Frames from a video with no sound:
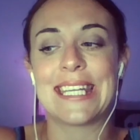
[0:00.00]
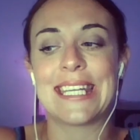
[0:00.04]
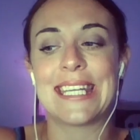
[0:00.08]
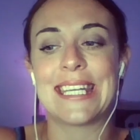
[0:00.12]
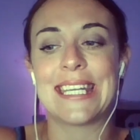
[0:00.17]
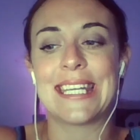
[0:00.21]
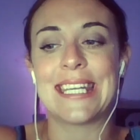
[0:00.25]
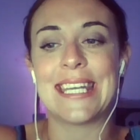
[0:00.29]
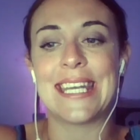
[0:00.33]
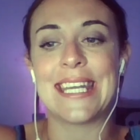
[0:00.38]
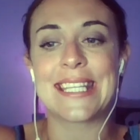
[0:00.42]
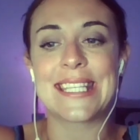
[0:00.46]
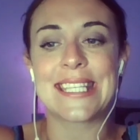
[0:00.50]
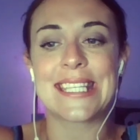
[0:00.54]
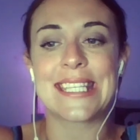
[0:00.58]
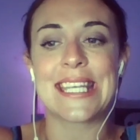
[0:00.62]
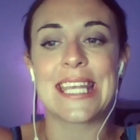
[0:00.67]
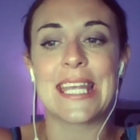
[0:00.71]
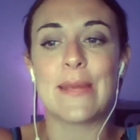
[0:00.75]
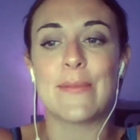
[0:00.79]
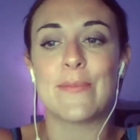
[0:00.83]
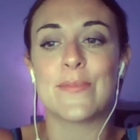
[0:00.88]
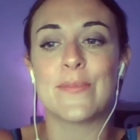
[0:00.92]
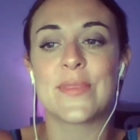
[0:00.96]
It
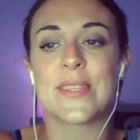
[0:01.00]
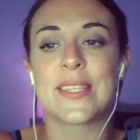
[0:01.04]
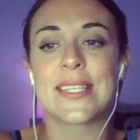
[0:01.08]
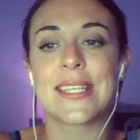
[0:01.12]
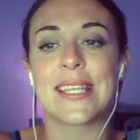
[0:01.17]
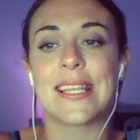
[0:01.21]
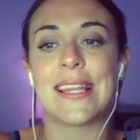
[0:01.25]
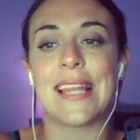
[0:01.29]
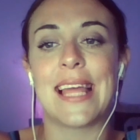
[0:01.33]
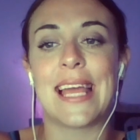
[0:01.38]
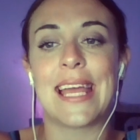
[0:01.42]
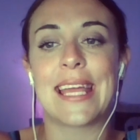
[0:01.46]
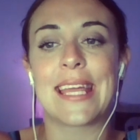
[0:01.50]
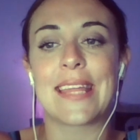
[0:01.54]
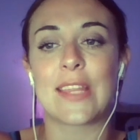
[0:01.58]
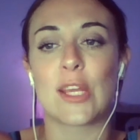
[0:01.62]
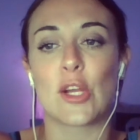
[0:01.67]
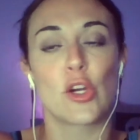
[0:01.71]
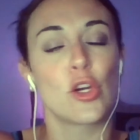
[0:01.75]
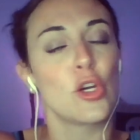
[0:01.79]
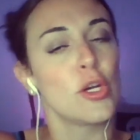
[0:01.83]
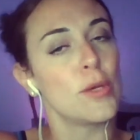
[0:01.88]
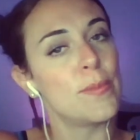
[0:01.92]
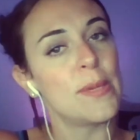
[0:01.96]
seems like there
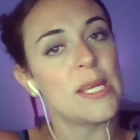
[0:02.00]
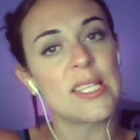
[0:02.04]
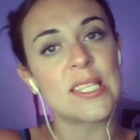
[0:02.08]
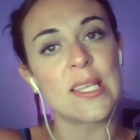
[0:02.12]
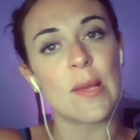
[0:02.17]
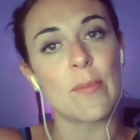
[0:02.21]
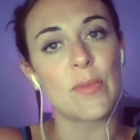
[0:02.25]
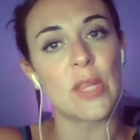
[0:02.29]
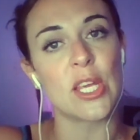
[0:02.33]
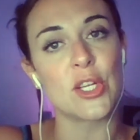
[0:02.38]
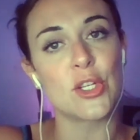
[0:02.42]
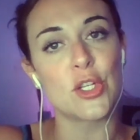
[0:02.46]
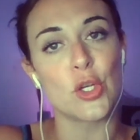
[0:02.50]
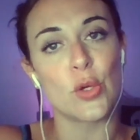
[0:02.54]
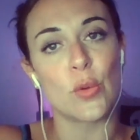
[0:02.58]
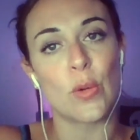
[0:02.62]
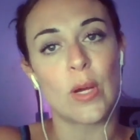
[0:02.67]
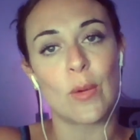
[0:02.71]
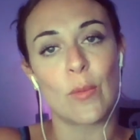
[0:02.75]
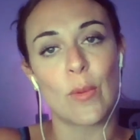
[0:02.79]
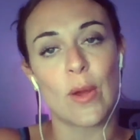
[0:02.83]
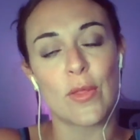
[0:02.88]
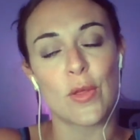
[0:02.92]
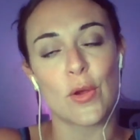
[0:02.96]
could be something to
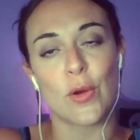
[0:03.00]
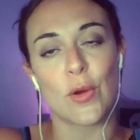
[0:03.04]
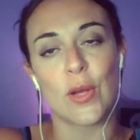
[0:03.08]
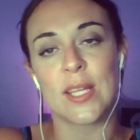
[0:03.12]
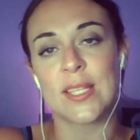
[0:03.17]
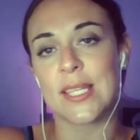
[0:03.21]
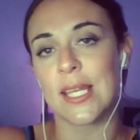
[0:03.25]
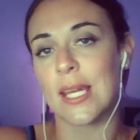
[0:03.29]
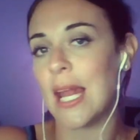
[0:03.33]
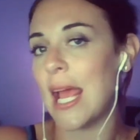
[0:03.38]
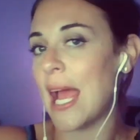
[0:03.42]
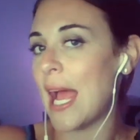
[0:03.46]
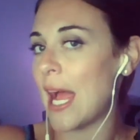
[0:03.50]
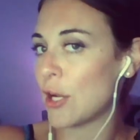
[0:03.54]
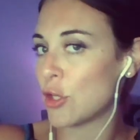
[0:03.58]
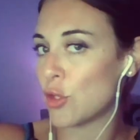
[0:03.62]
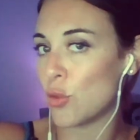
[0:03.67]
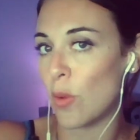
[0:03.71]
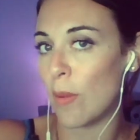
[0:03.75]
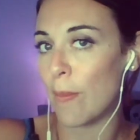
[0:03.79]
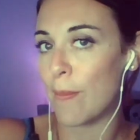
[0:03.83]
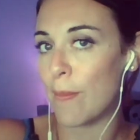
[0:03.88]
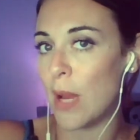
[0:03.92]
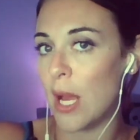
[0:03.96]
it, whether it's an
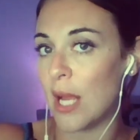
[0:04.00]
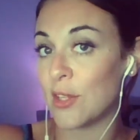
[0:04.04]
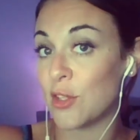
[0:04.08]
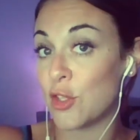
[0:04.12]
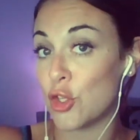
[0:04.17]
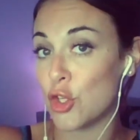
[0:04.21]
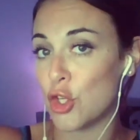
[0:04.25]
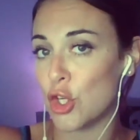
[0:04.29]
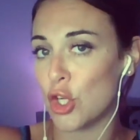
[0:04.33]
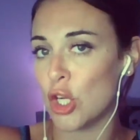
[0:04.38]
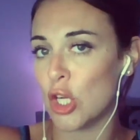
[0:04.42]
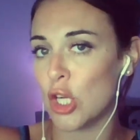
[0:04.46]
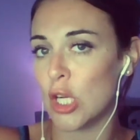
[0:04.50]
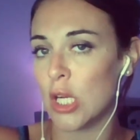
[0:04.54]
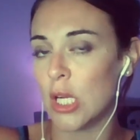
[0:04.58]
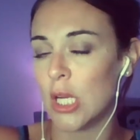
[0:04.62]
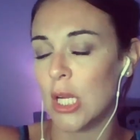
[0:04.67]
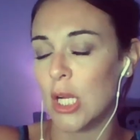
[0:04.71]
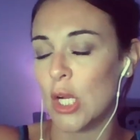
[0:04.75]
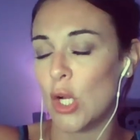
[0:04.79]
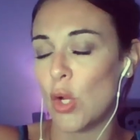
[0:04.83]
actual monster